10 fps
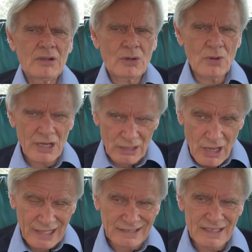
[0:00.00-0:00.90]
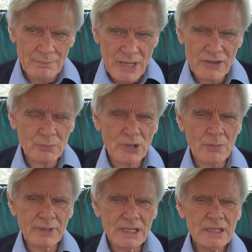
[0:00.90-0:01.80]
quite likely a better
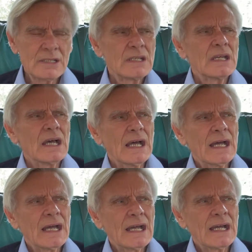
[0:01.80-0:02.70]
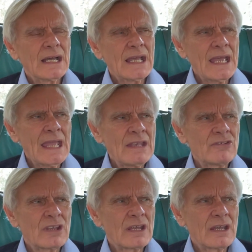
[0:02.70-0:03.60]
property
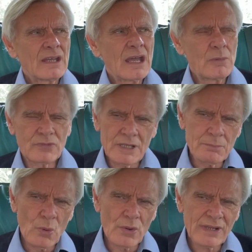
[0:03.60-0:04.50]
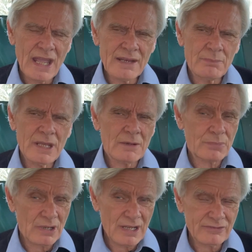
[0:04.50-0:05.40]
and hopefully bought at a better
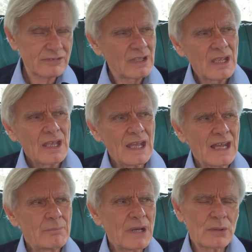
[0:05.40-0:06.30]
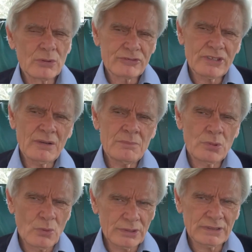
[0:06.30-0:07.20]
price, but also
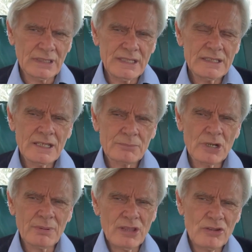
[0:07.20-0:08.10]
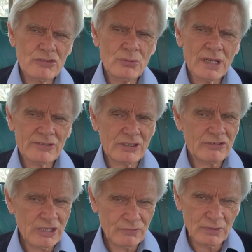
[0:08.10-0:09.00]
importantly a property that you are
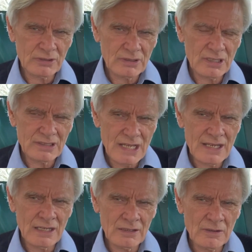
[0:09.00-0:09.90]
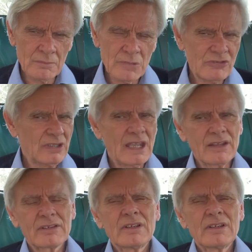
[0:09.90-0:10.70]
successful at getting and not missing out